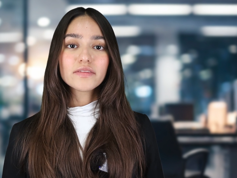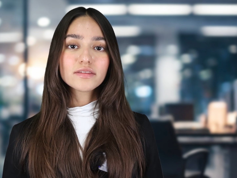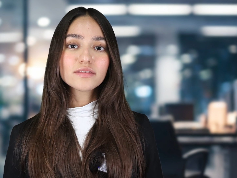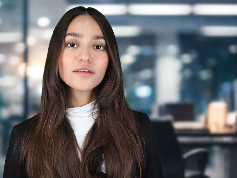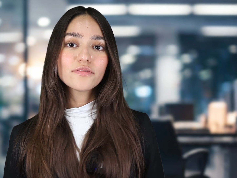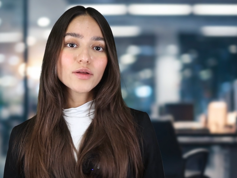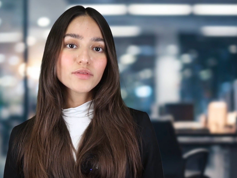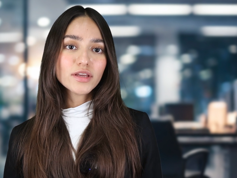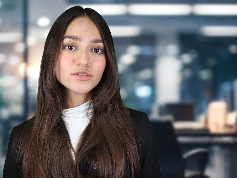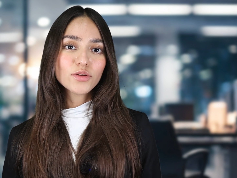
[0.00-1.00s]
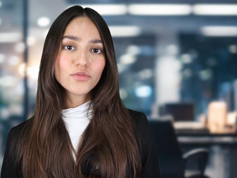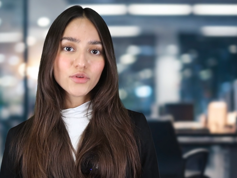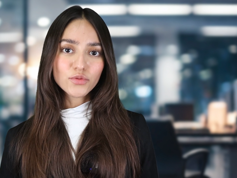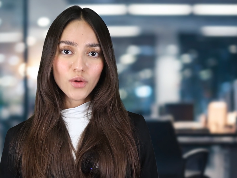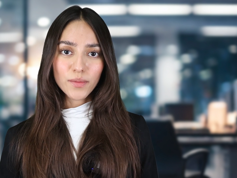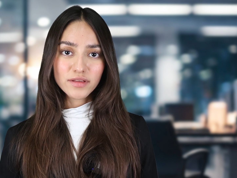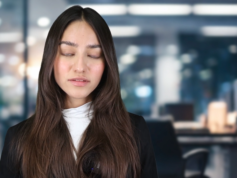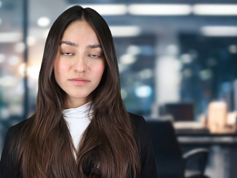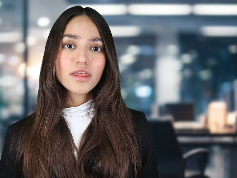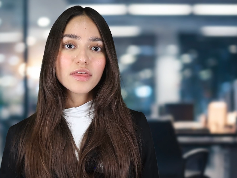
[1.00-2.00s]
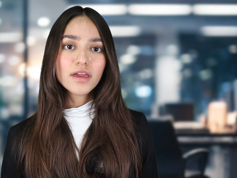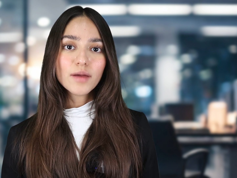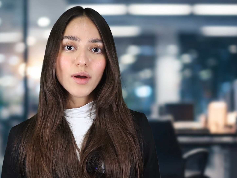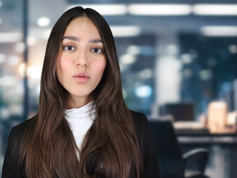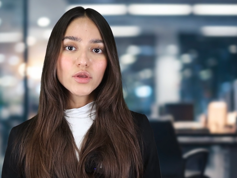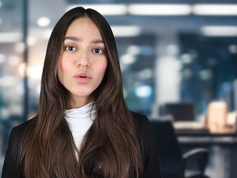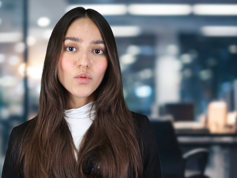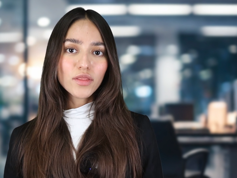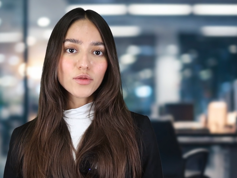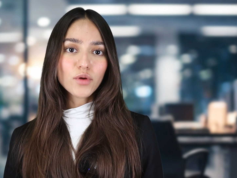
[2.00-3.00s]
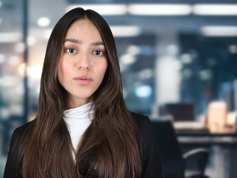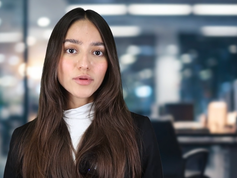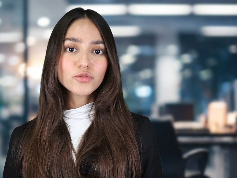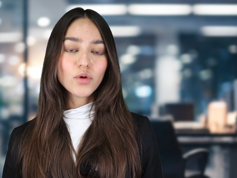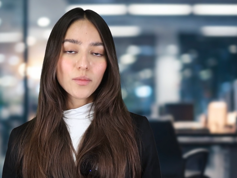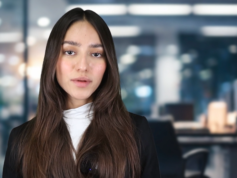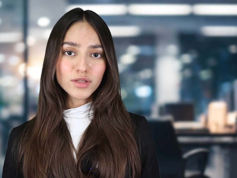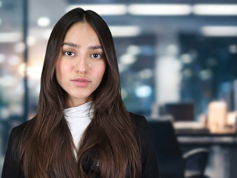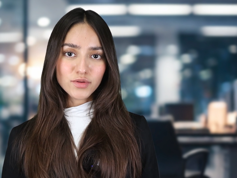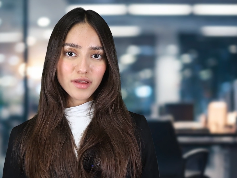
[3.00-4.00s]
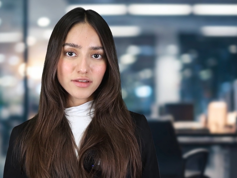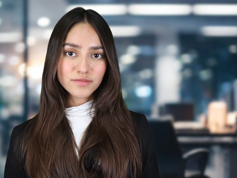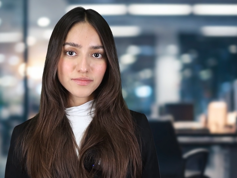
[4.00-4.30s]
This is the foundation of your robot. Think about when you want the robot to open a trade.